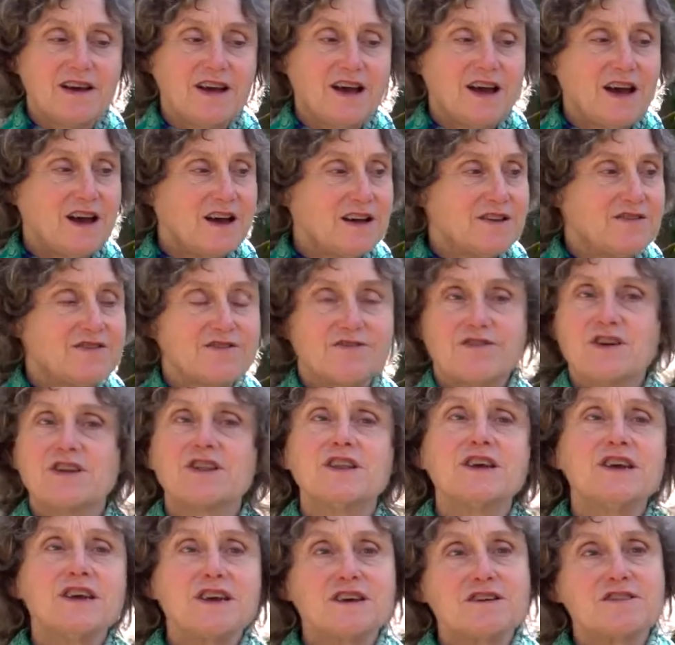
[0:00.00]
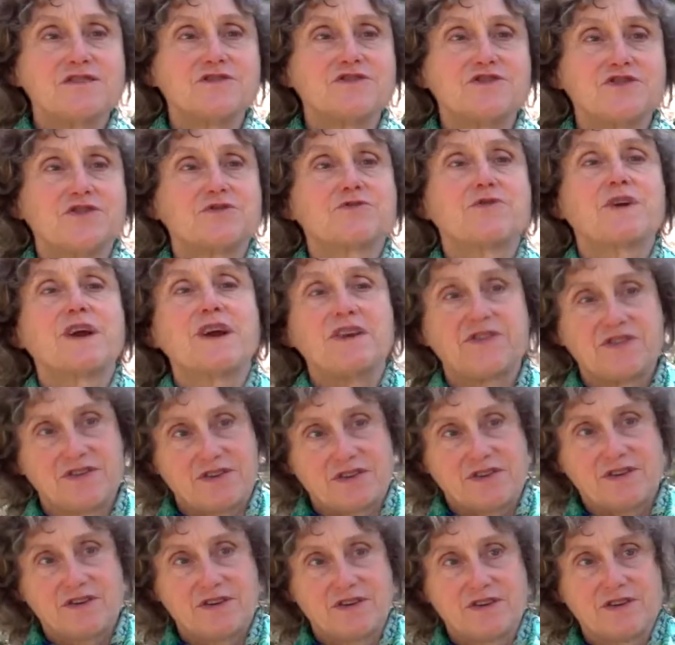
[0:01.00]
a legal
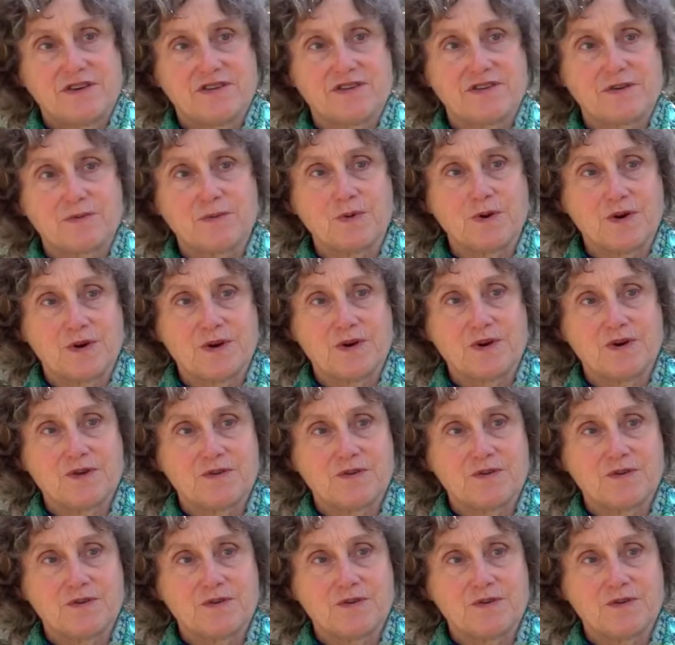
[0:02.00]
duress, as it were.